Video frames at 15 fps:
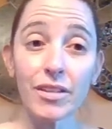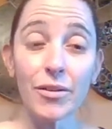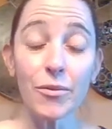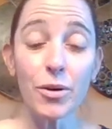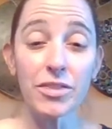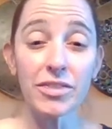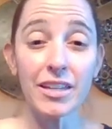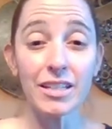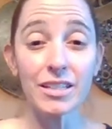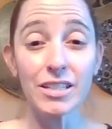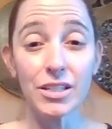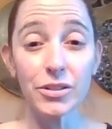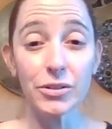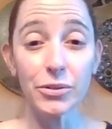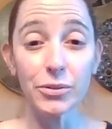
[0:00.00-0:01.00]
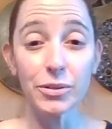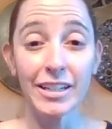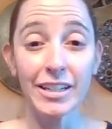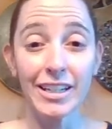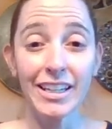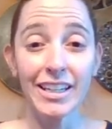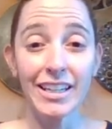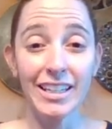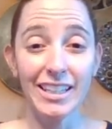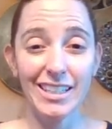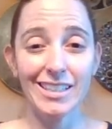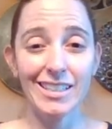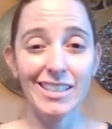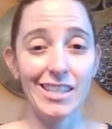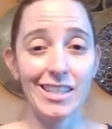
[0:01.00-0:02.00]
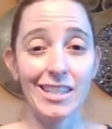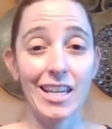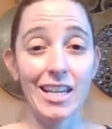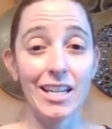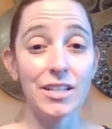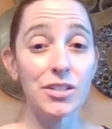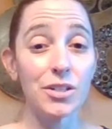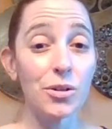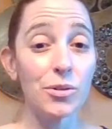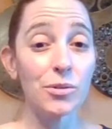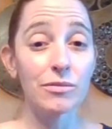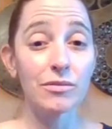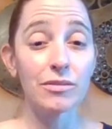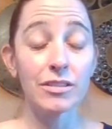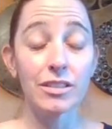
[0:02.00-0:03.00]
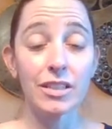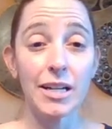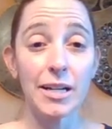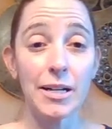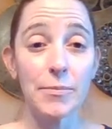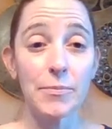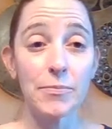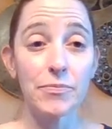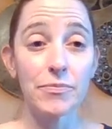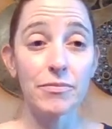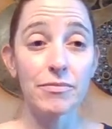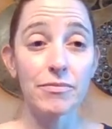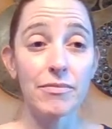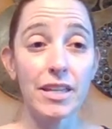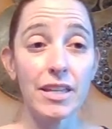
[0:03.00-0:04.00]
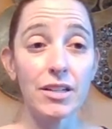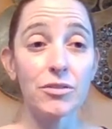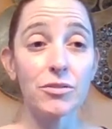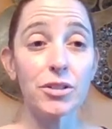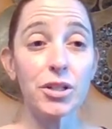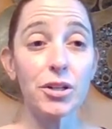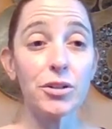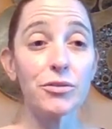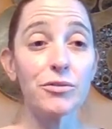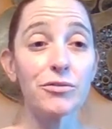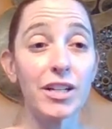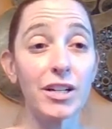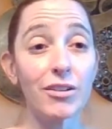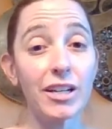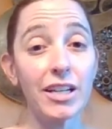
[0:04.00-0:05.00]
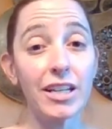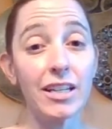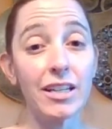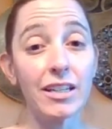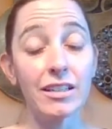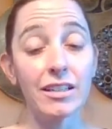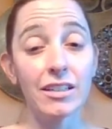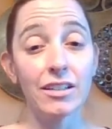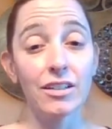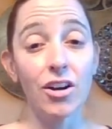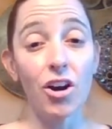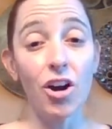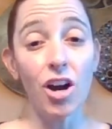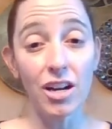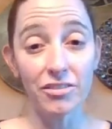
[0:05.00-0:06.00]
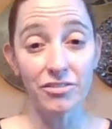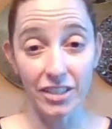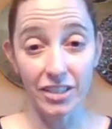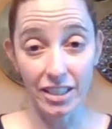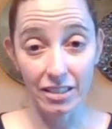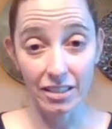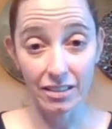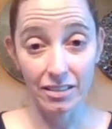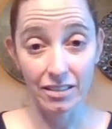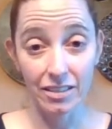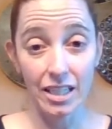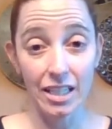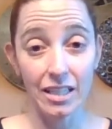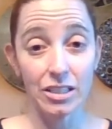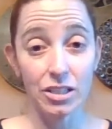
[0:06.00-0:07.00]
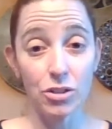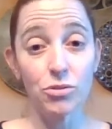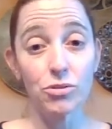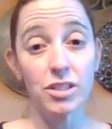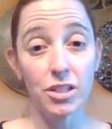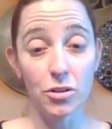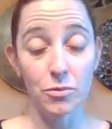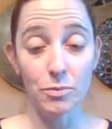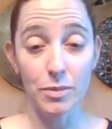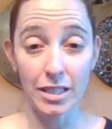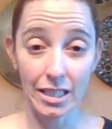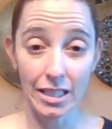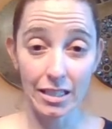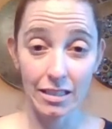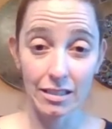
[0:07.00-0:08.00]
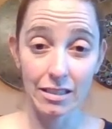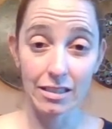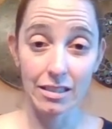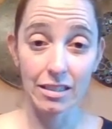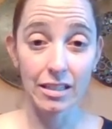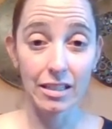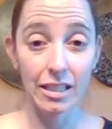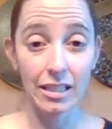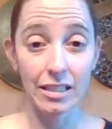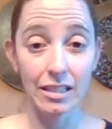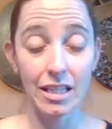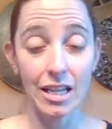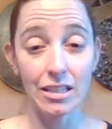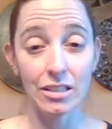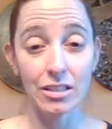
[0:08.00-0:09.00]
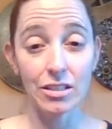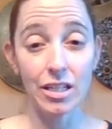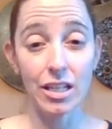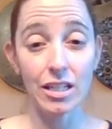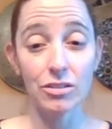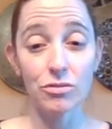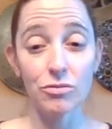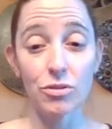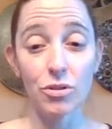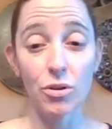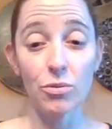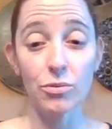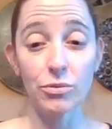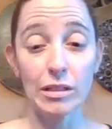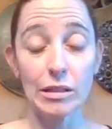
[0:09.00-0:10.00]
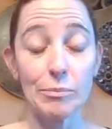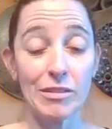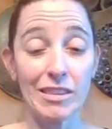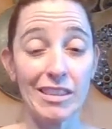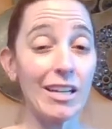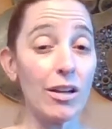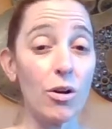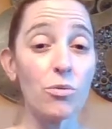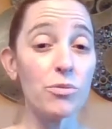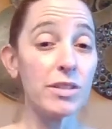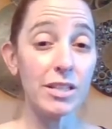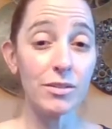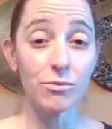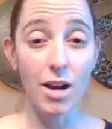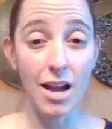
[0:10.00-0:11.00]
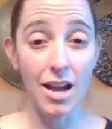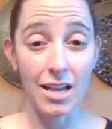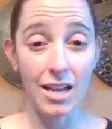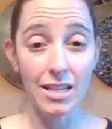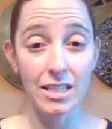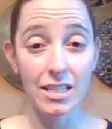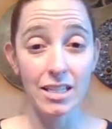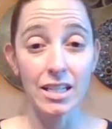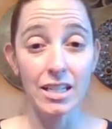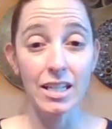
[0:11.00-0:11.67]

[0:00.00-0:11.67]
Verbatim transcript: what they do is they don't um, they don't go very often and use their buggies and and and on, they only ride